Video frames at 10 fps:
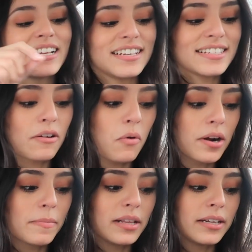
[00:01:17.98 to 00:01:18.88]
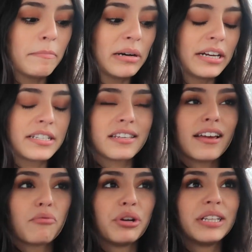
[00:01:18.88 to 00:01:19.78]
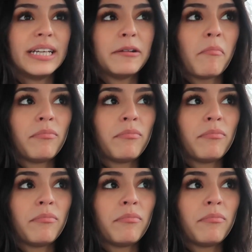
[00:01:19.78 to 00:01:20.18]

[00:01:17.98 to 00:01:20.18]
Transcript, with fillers: It tastes like watermelon, but it's like really